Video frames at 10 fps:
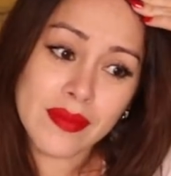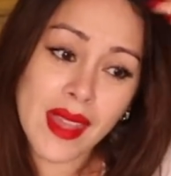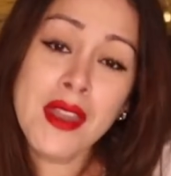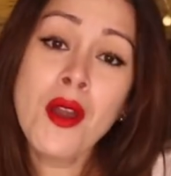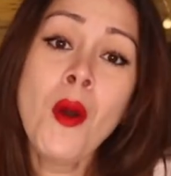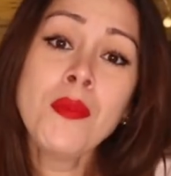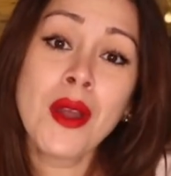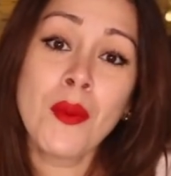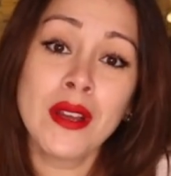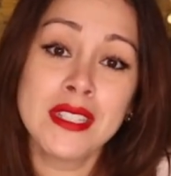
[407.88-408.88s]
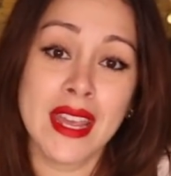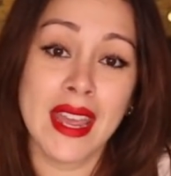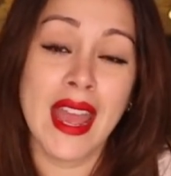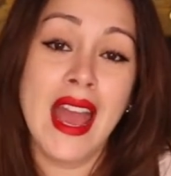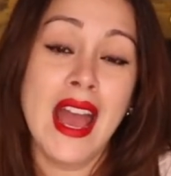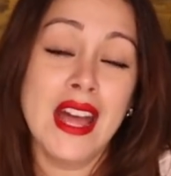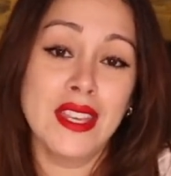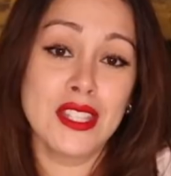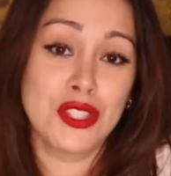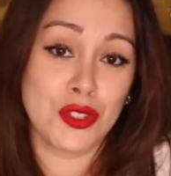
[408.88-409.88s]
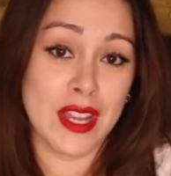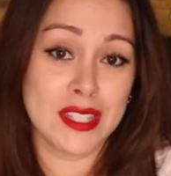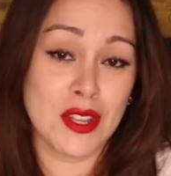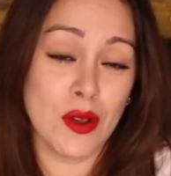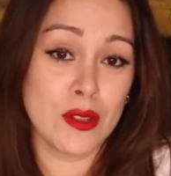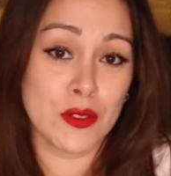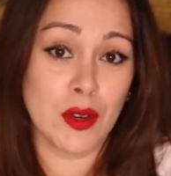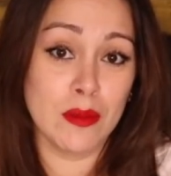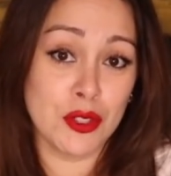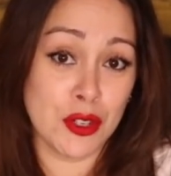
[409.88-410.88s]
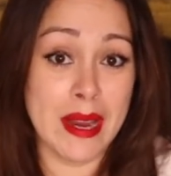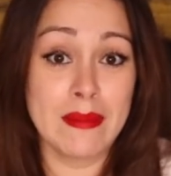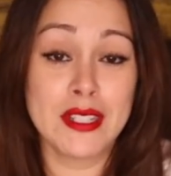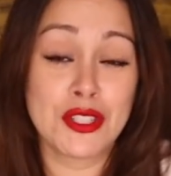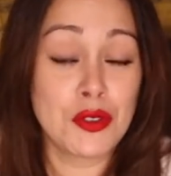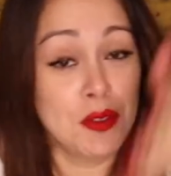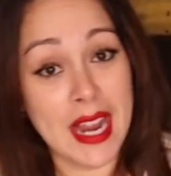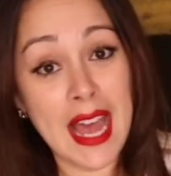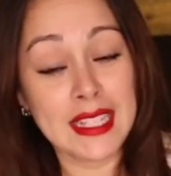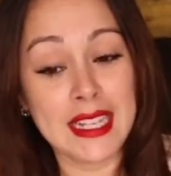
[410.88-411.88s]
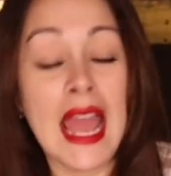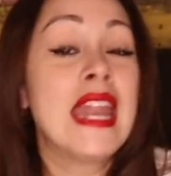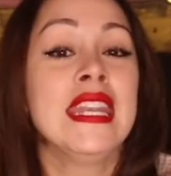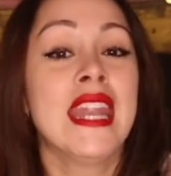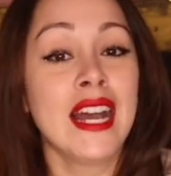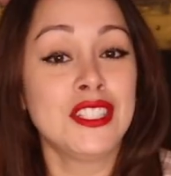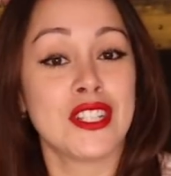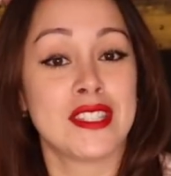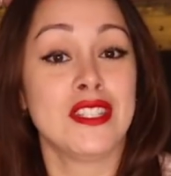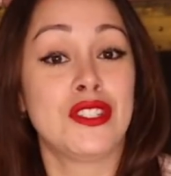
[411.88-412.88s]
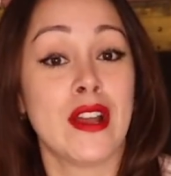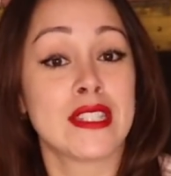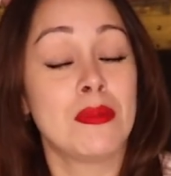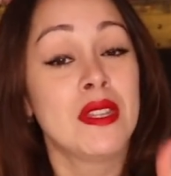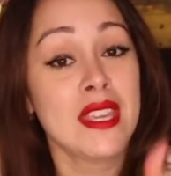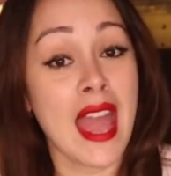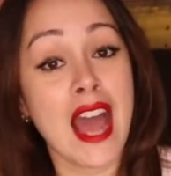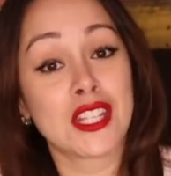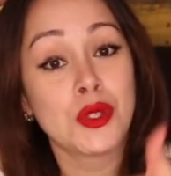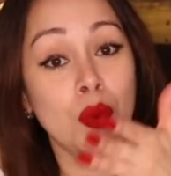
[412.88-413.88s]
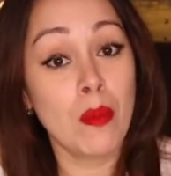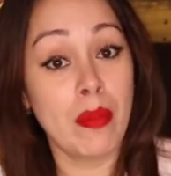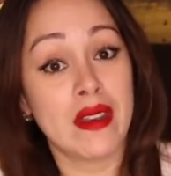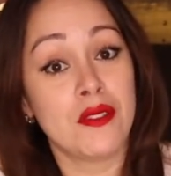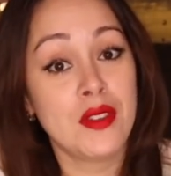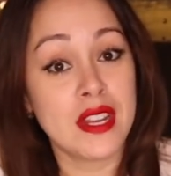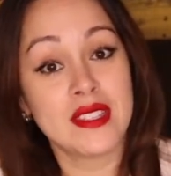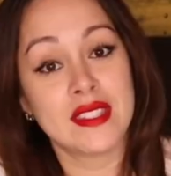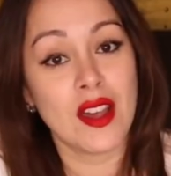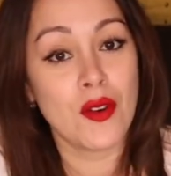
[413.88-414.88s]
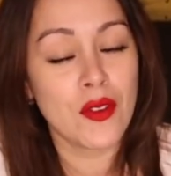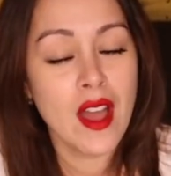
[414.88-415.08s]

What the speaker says: and hope that one day this dress goes from dream to reality, and not just the dress, but the actual benefit itself.